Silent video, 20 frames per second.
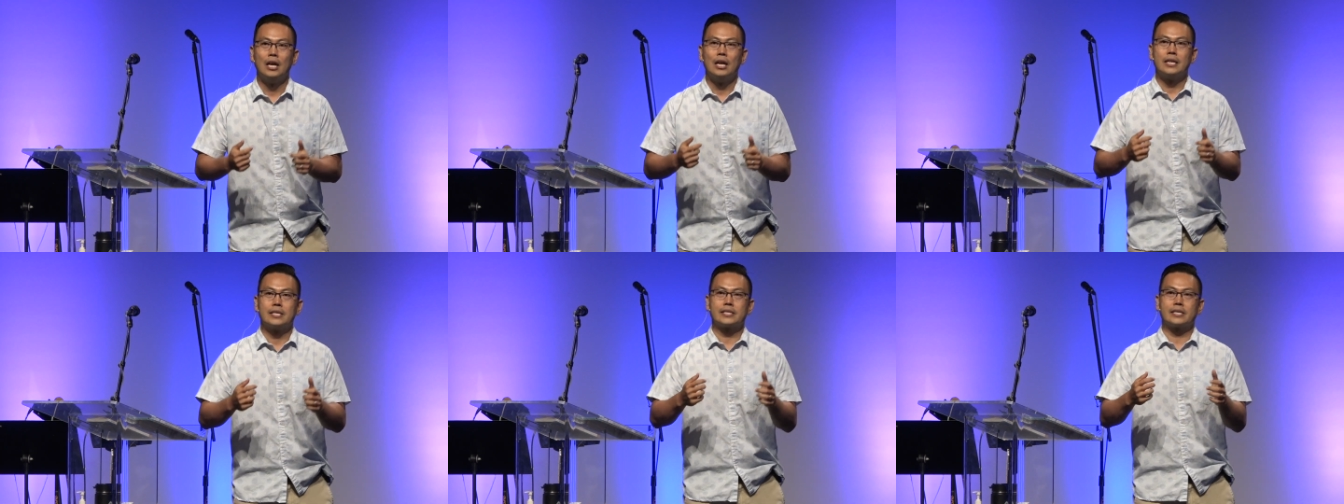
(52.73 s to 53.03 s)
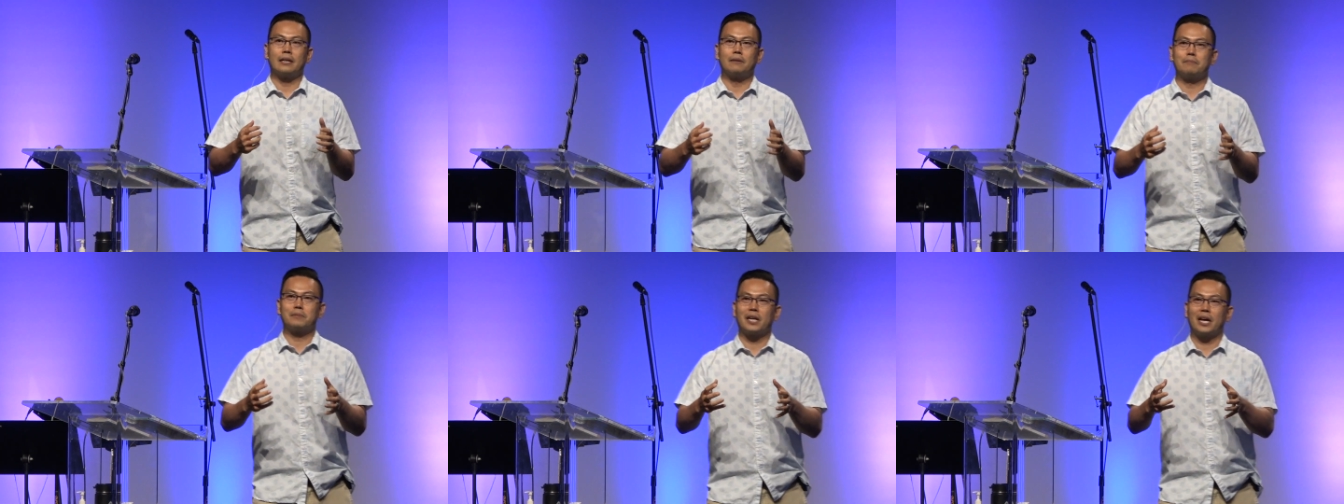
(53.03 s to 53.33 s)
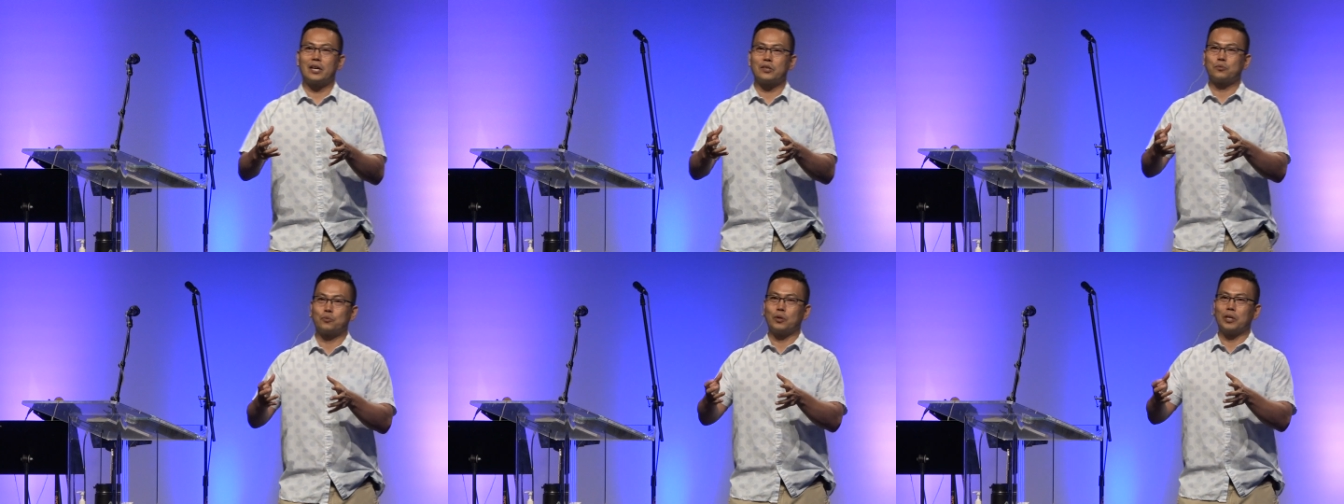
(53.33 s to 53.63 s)

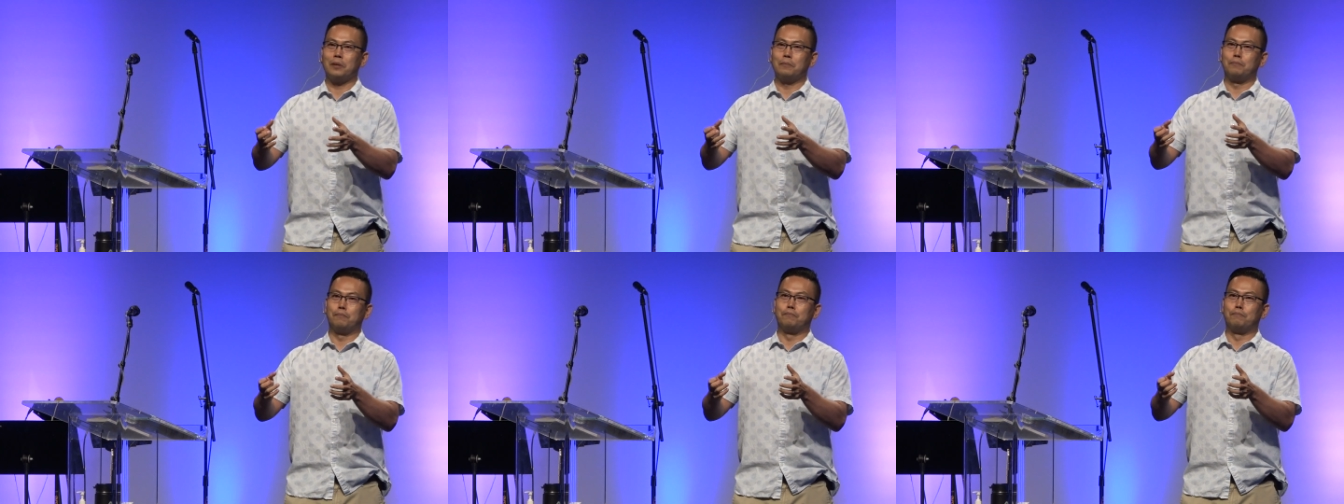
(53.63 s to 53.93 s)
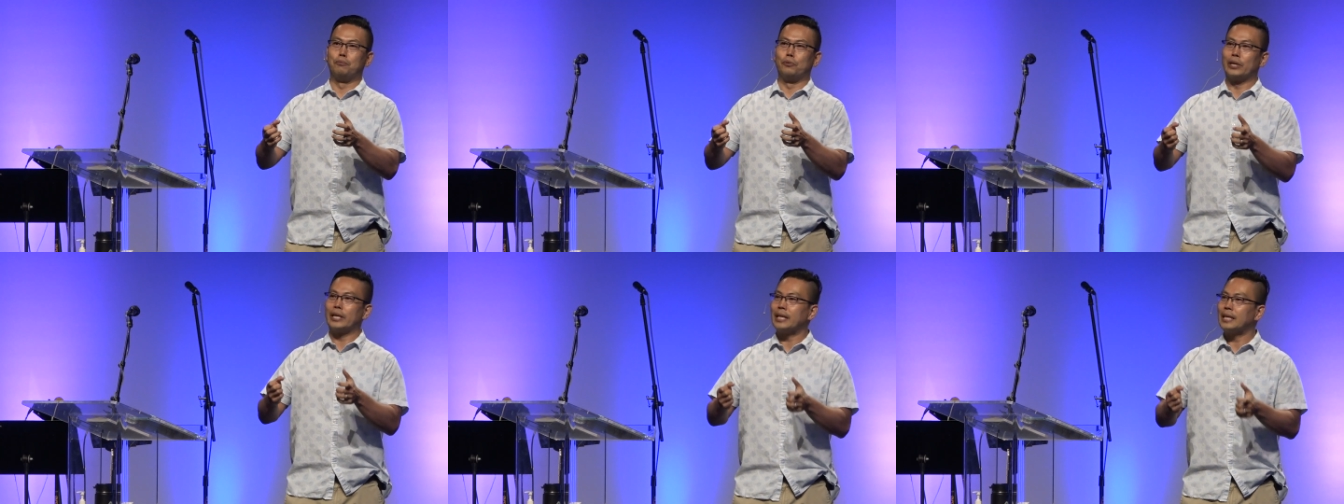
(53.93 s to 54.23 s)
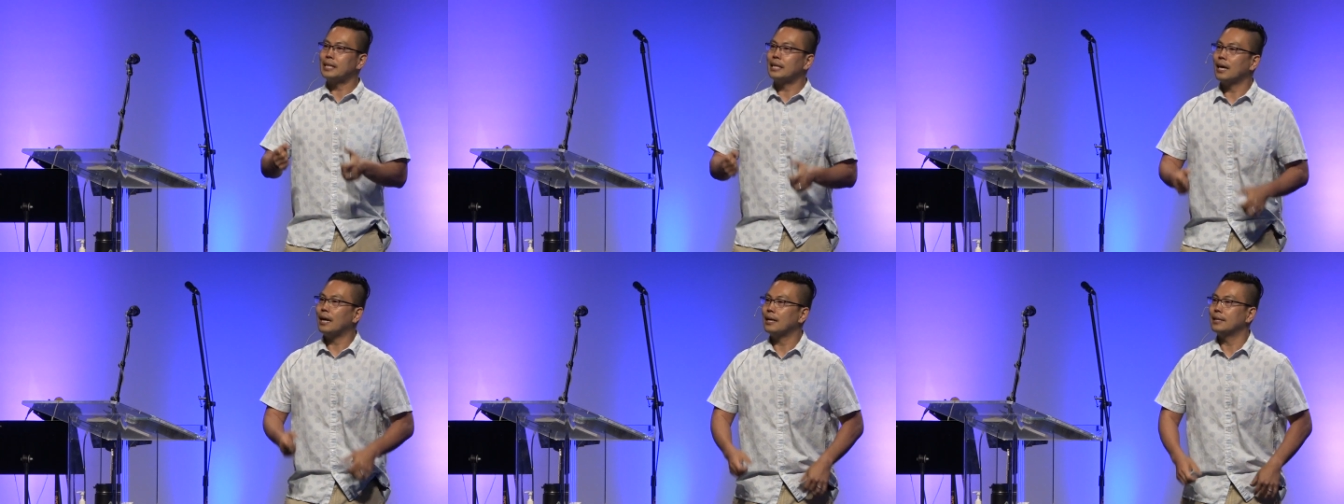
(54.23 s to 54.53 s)
sometimes we
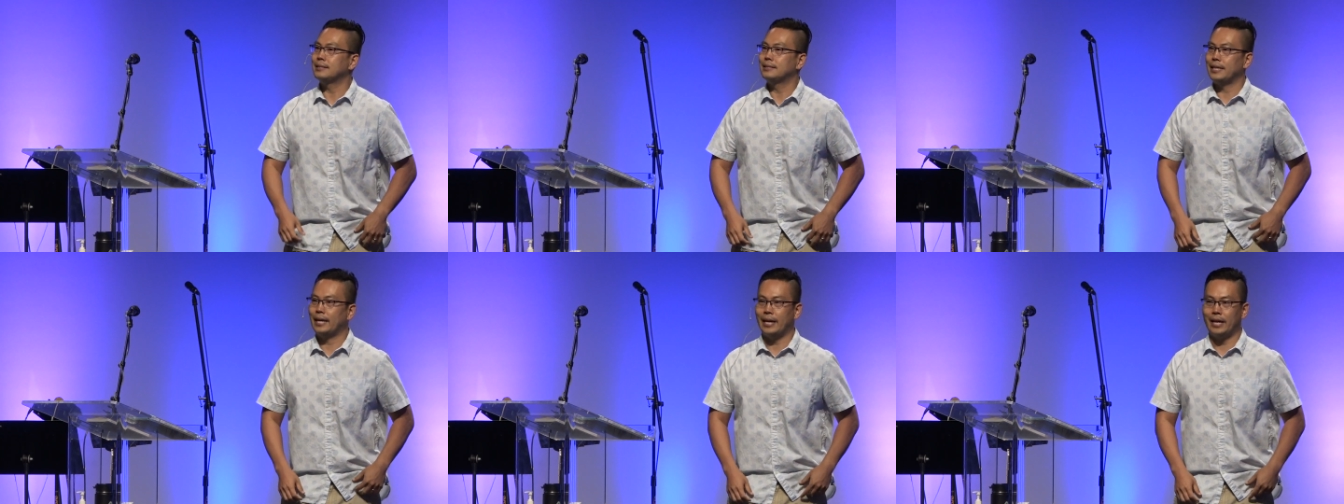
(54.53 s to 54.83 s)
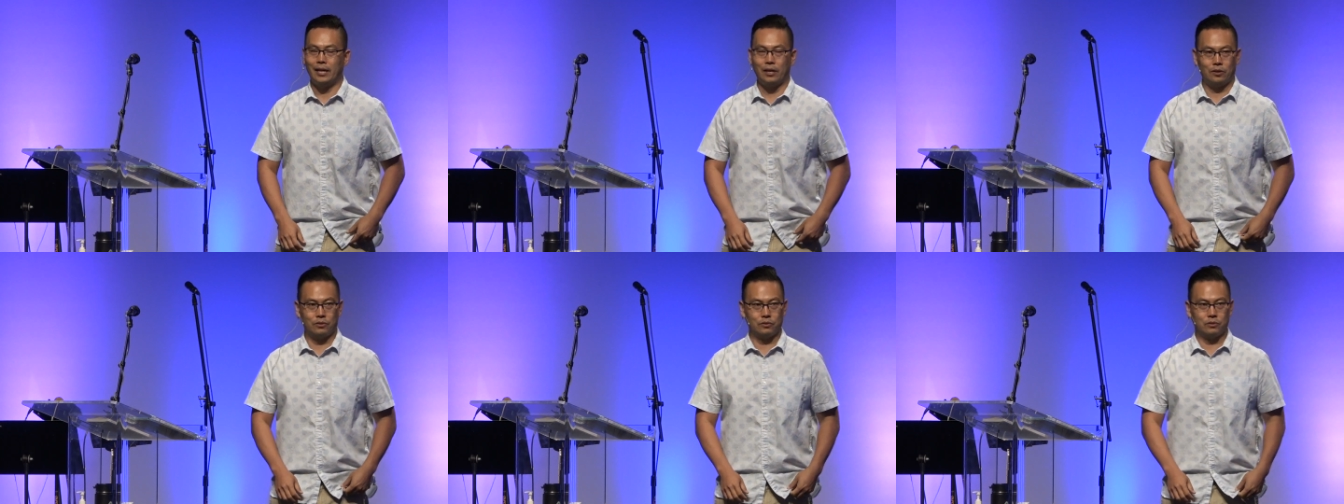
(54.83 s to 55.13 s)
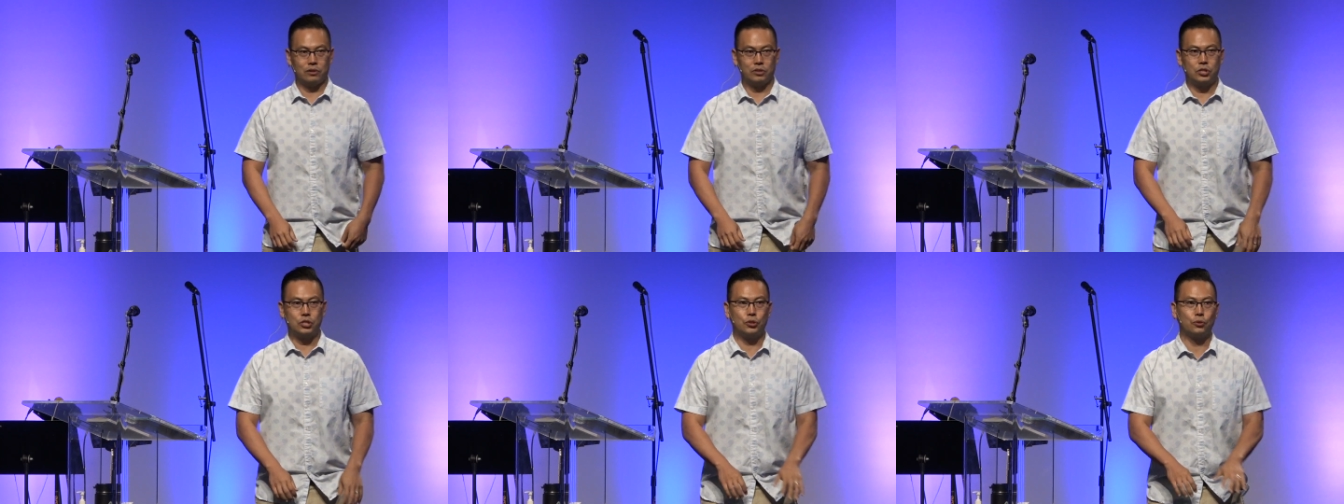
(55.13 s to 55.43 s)
bring God
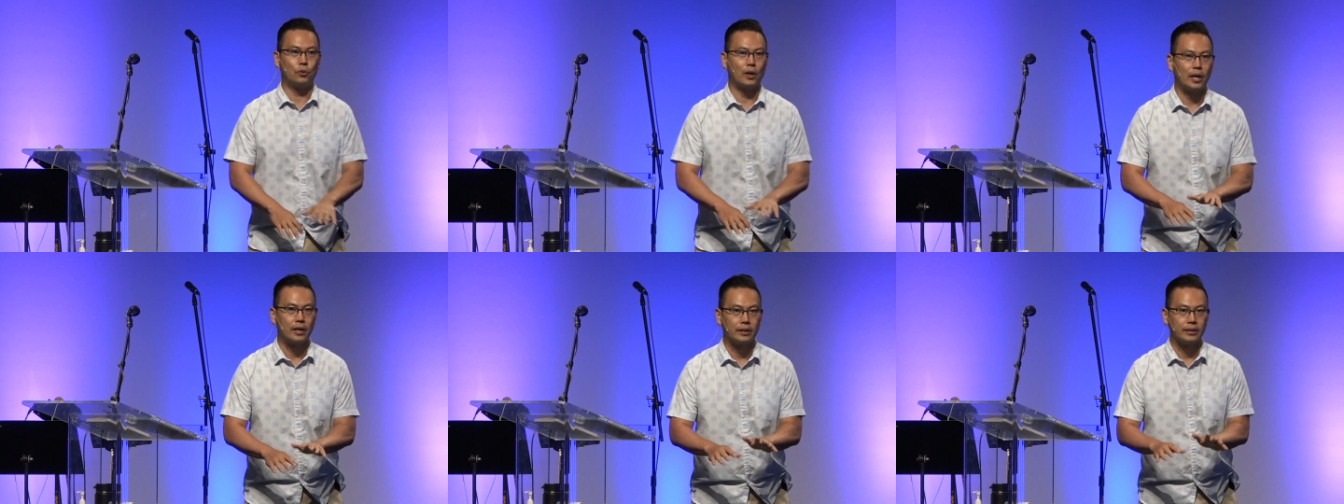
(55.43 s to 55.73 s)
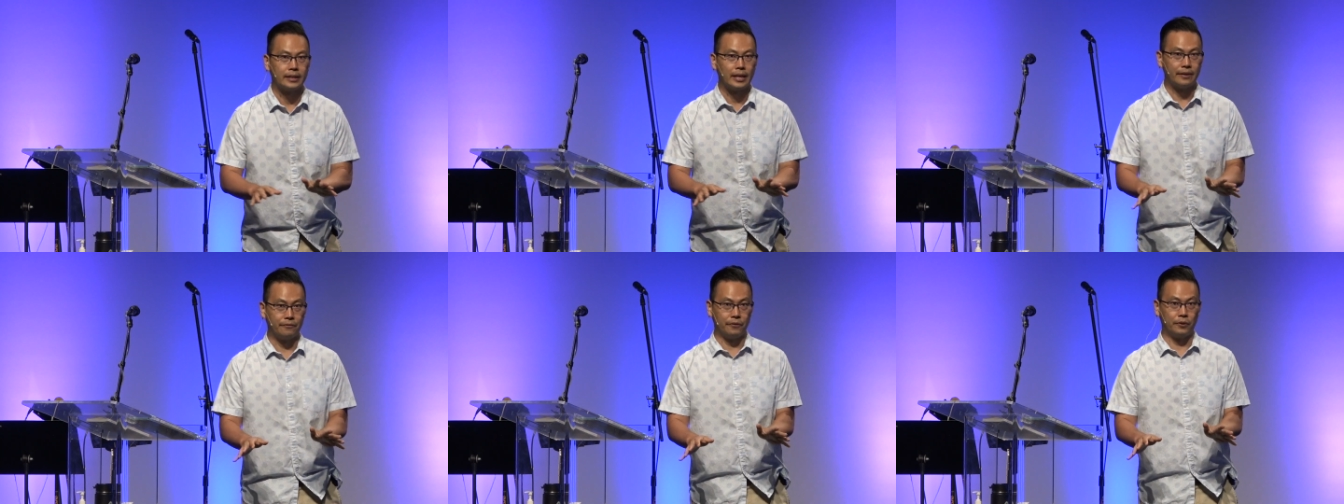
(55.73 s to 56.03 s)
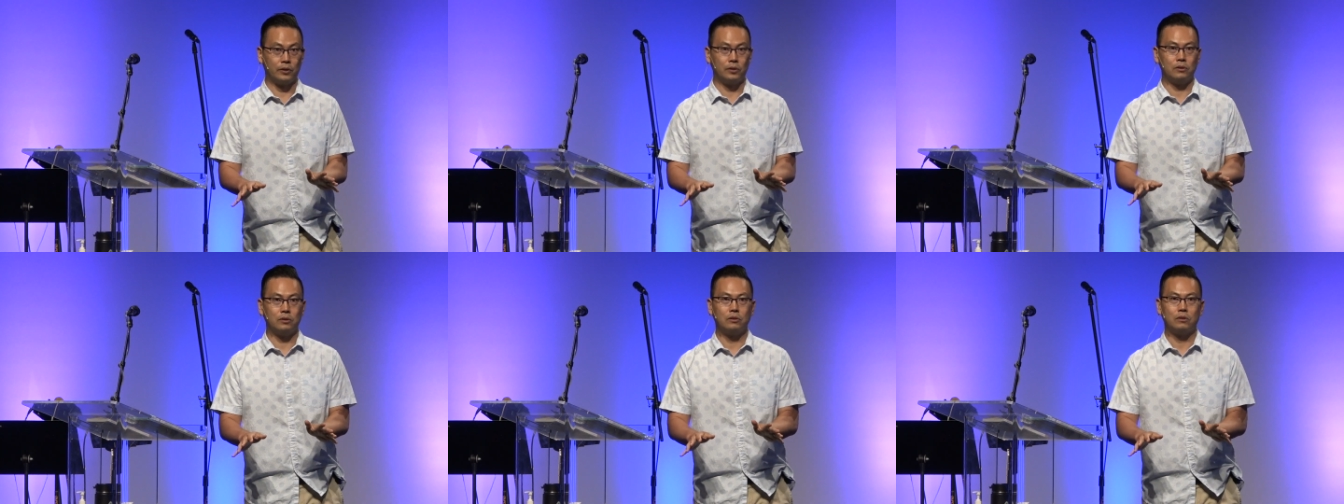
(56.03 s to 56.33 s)
down to our
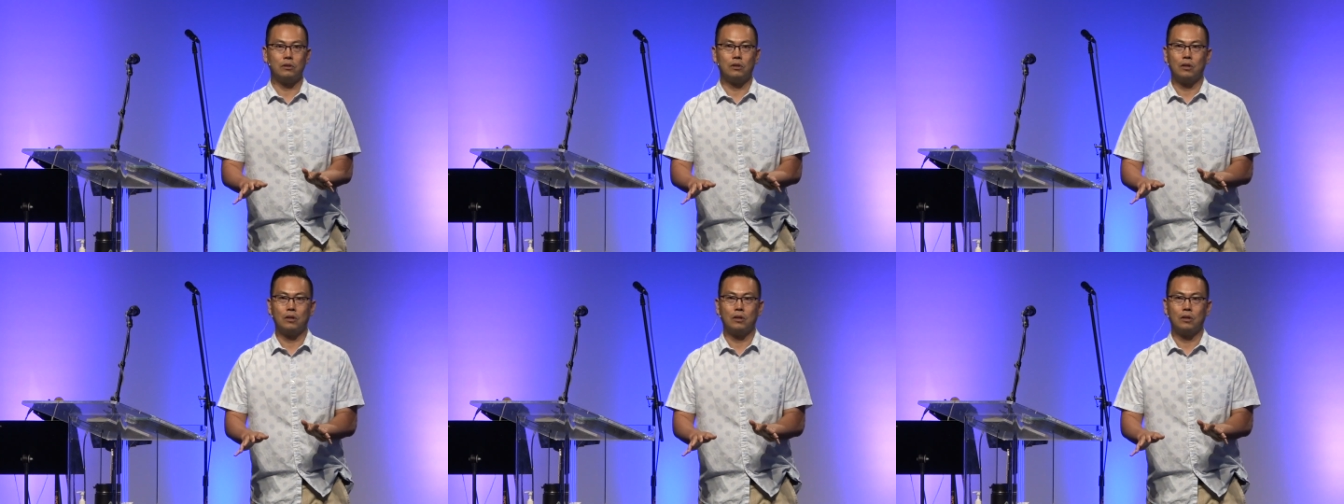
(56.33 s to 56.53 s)
level